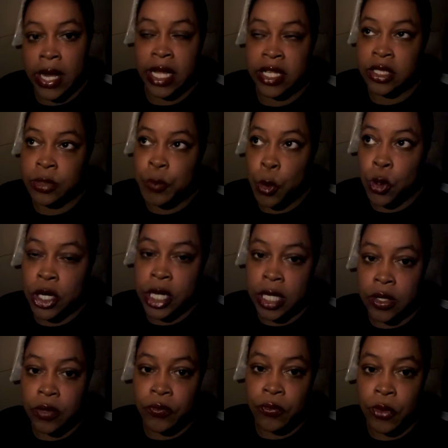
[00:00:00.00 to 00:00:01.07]
export
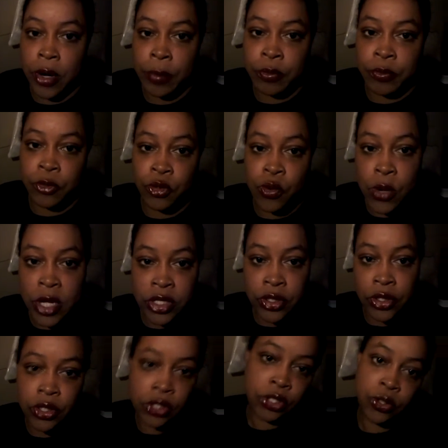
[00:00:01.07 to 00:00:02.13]
it from Twitch
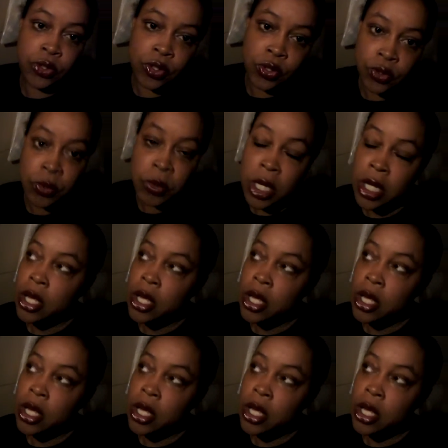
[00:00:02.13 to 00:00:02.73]
to YouTube.